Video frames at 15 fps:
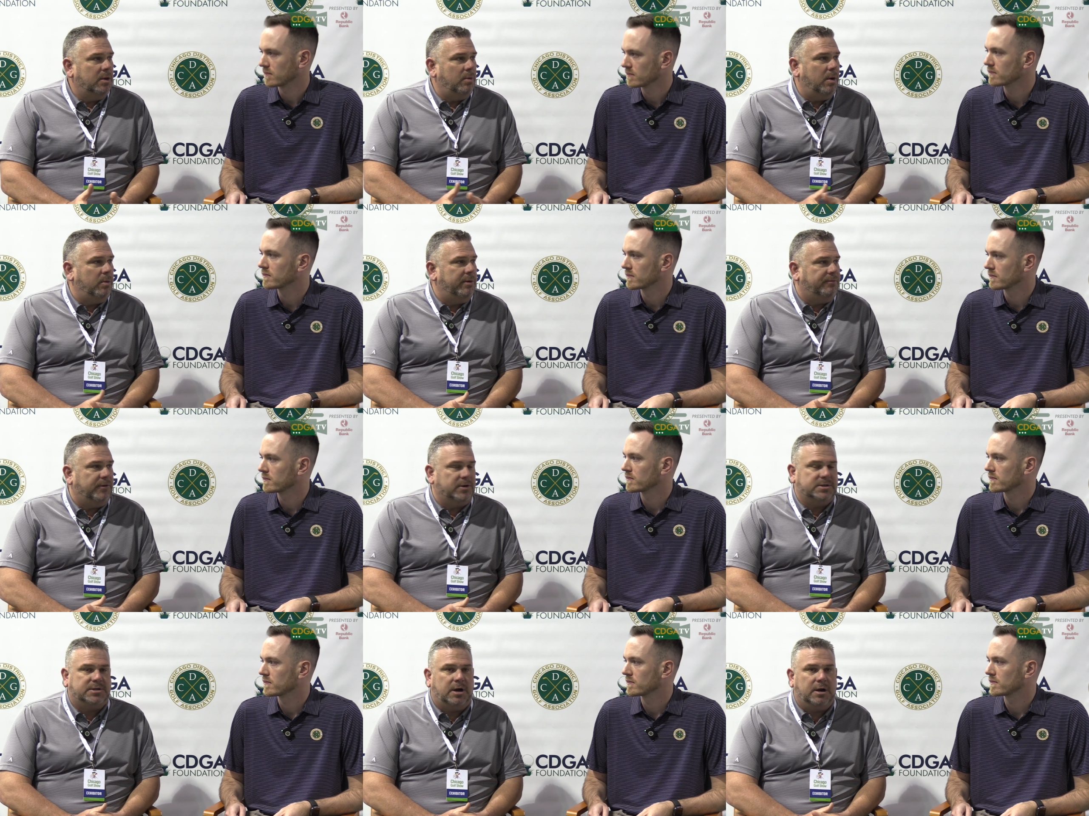Speaker 1: when we
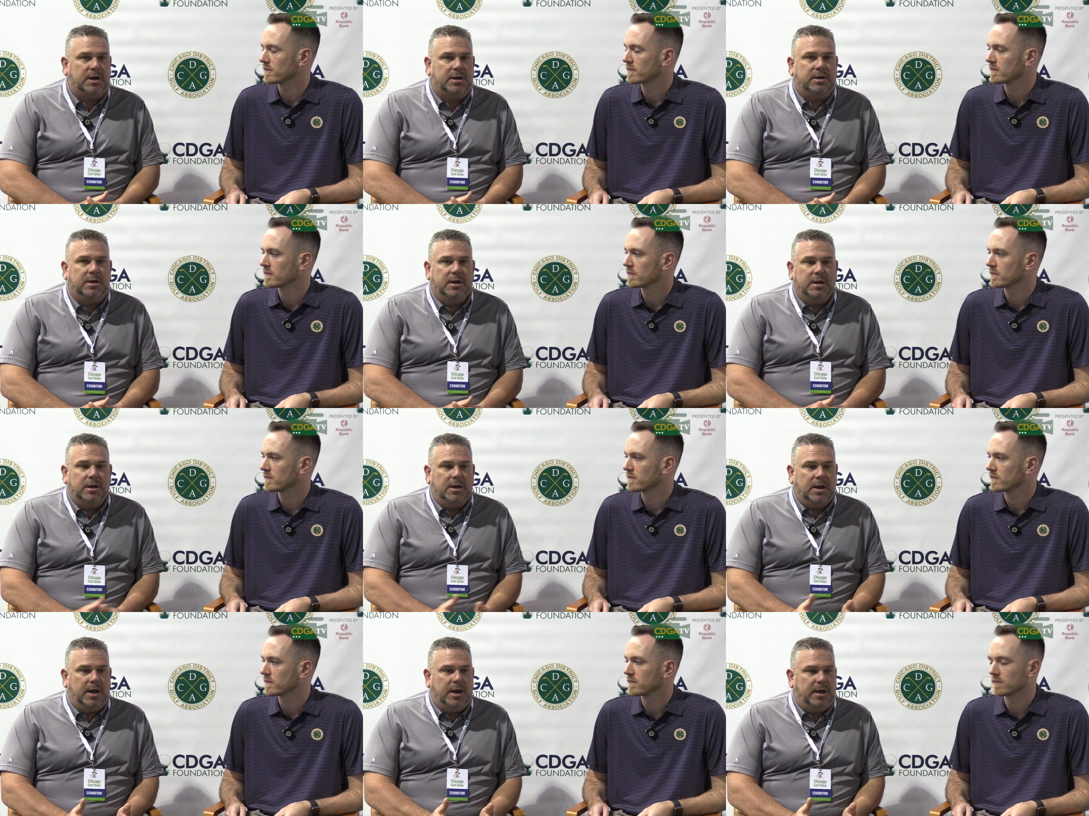first started,
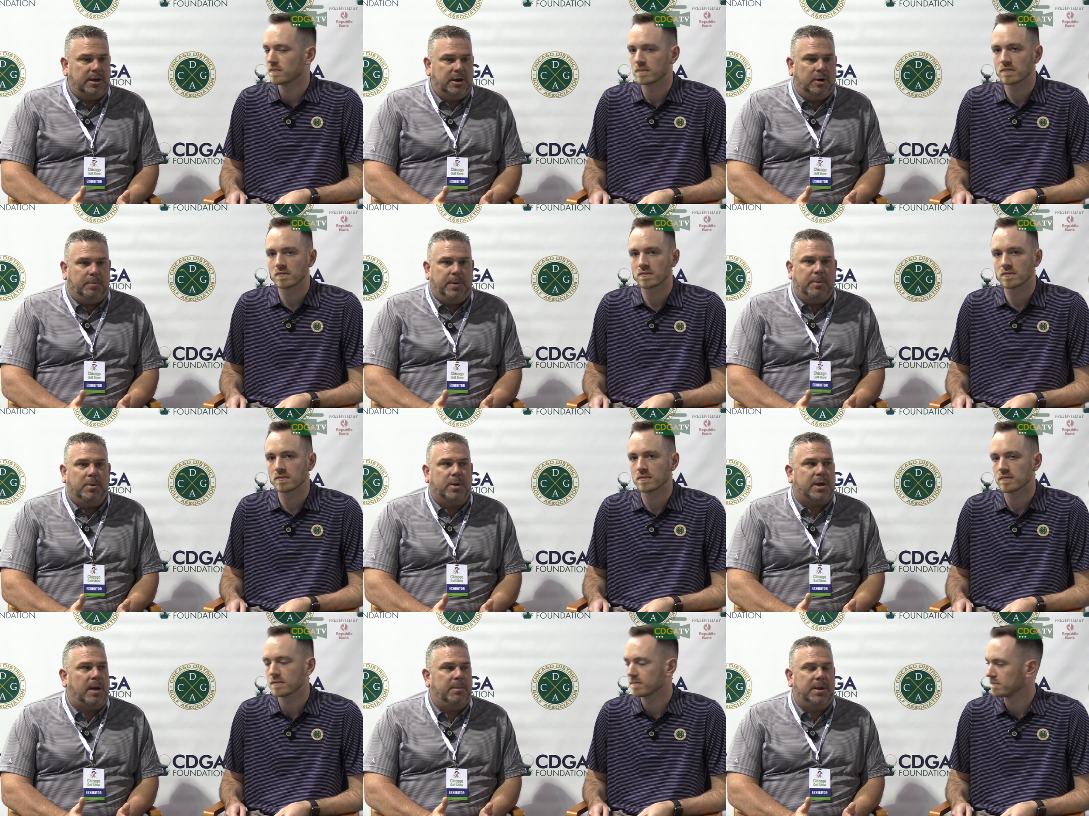uh, you know, people
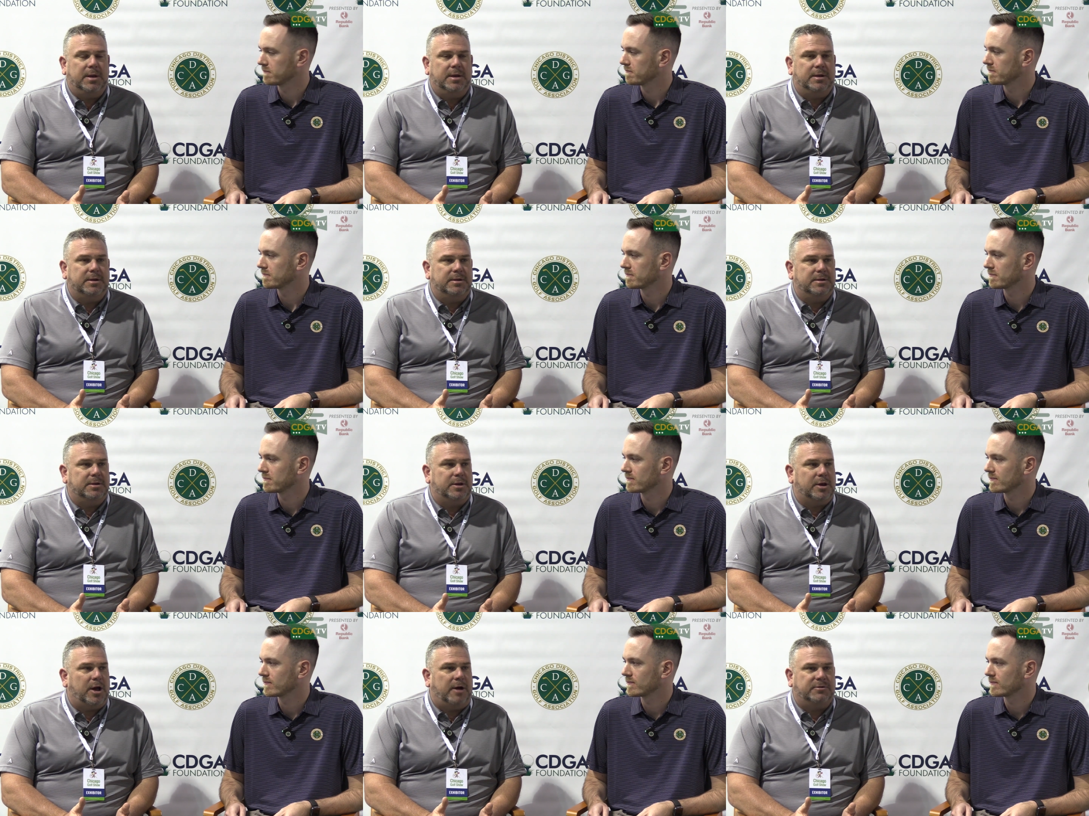would come into the,
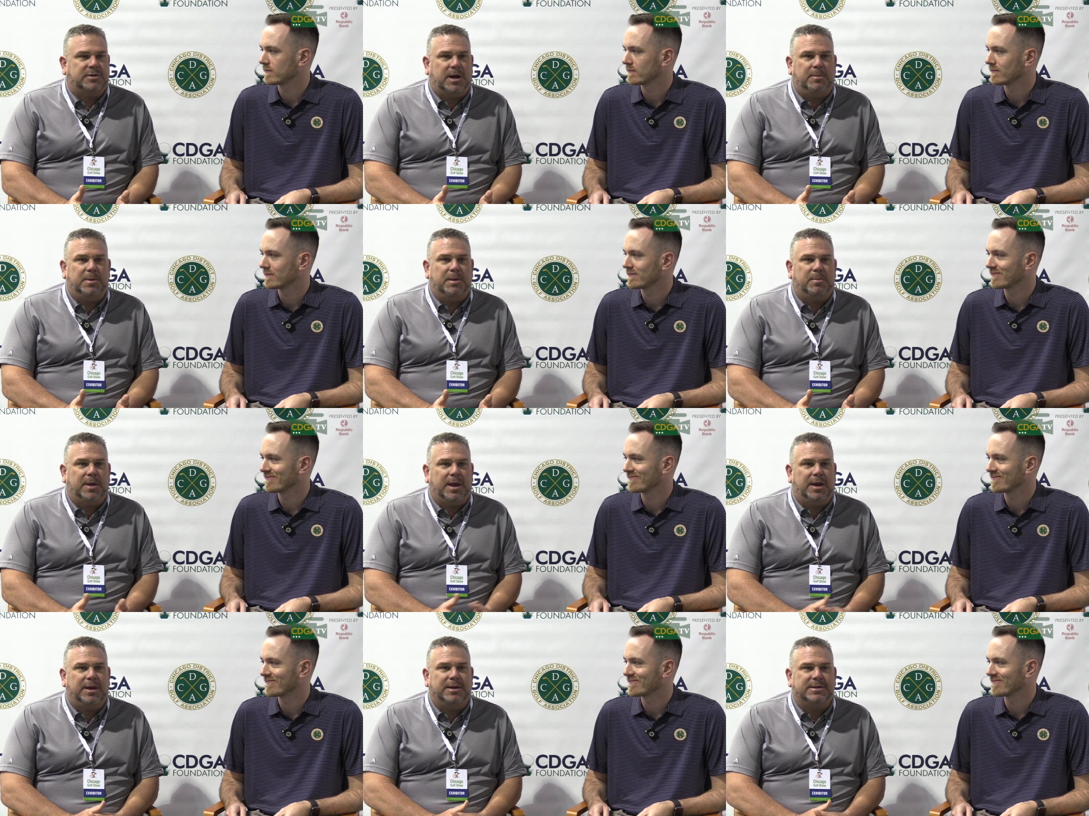the golf shop at the
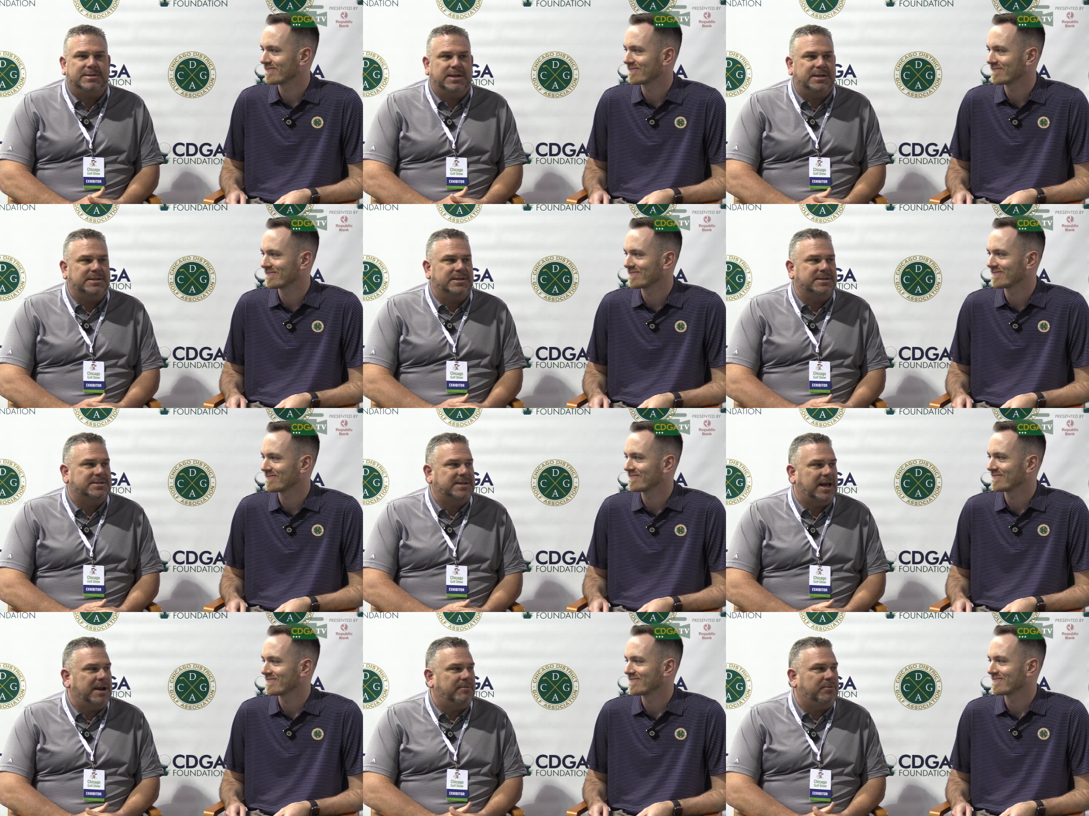beginning of the season
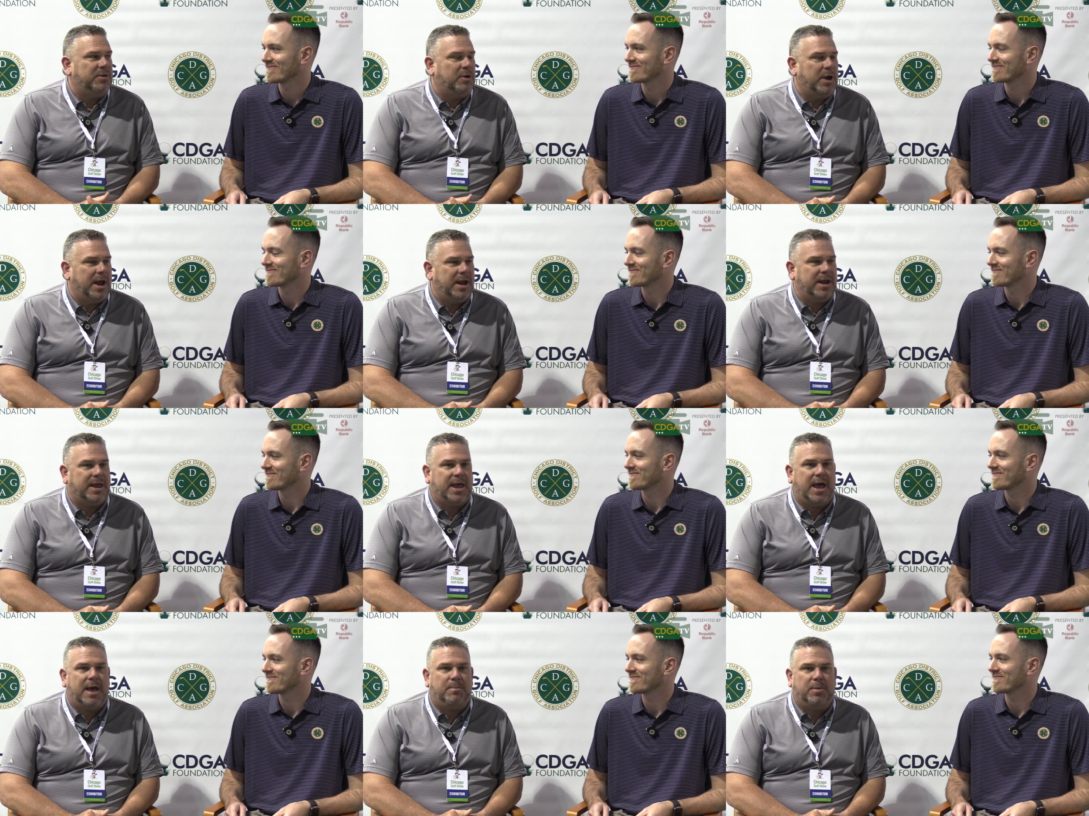and sign up for their
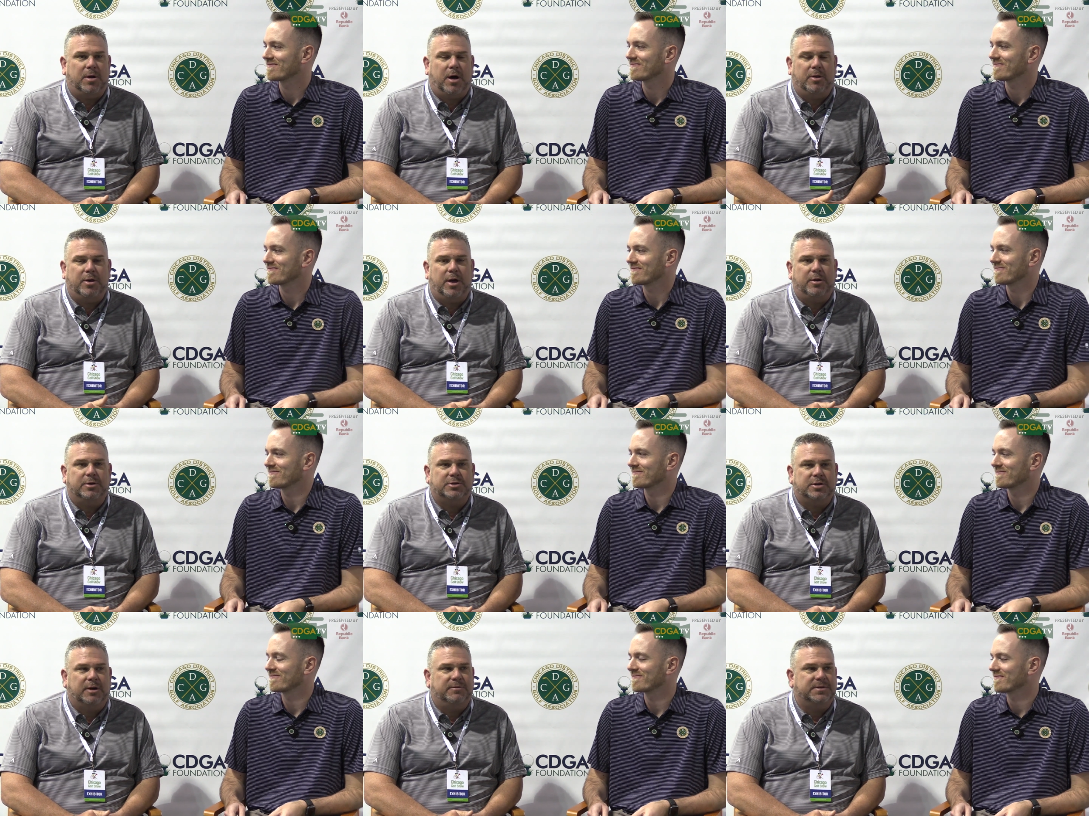handicap and all the
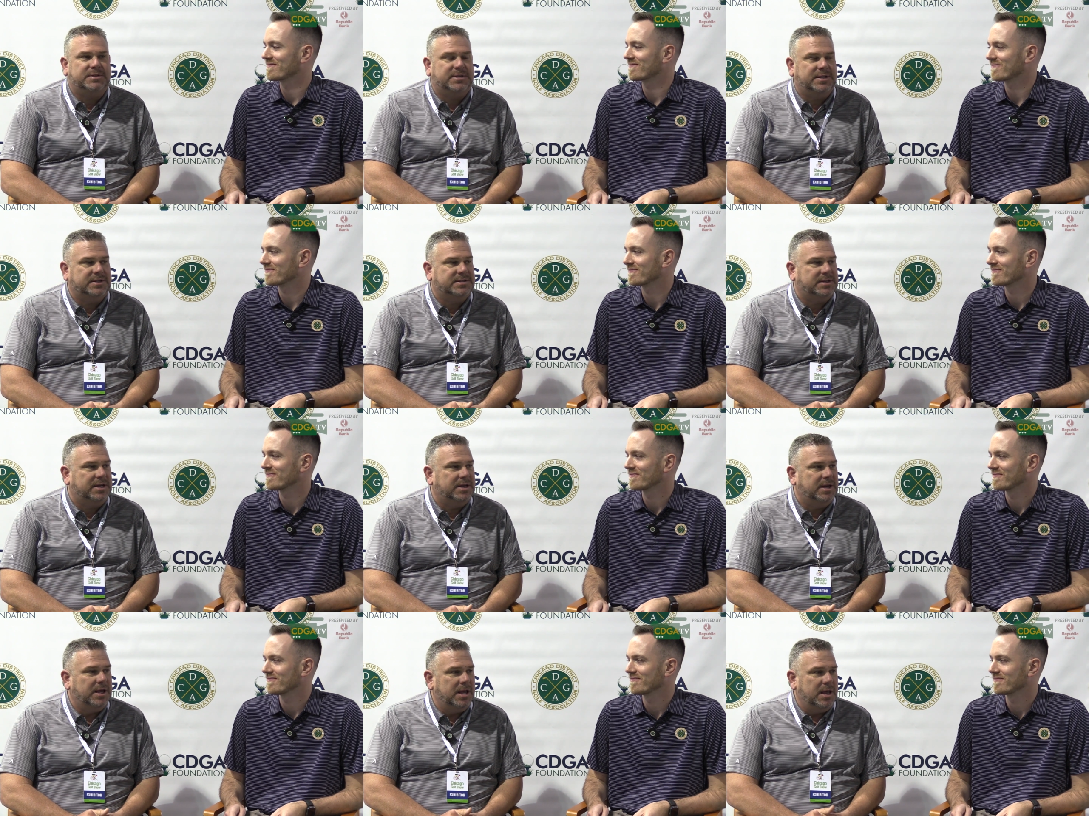other services, and